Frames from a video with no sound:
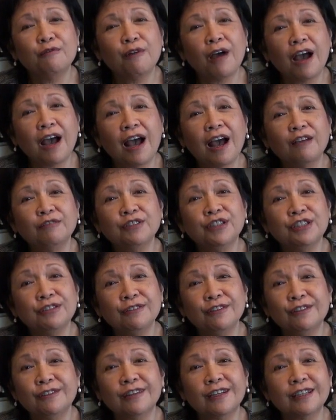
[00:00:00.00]
how do you
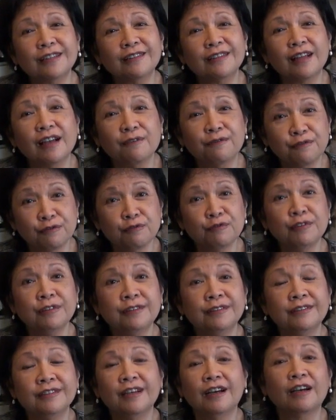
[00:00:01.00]
look at a food,
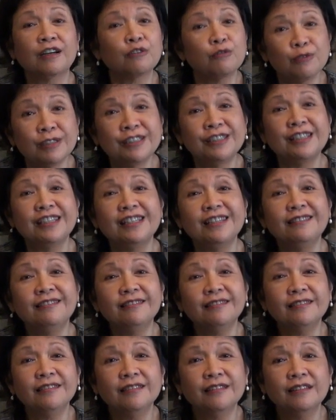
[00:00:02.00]
a cuisine?
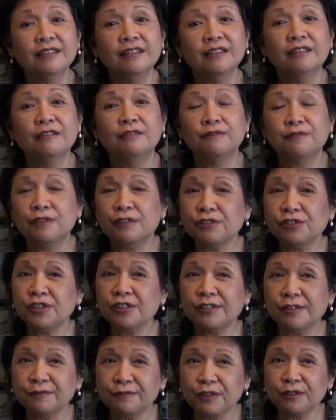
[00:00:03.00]
First,
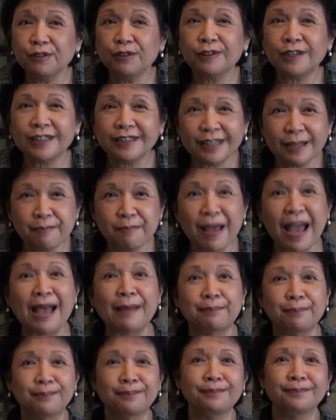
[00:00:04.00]
you have to look at the map.
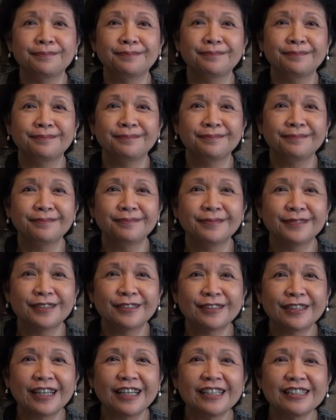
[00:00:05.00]

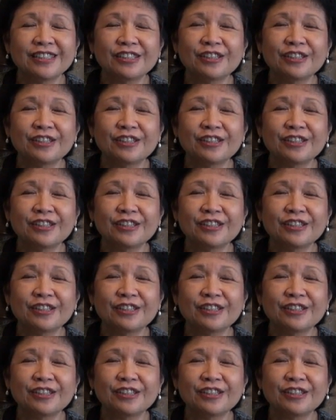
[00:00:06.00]
Okay,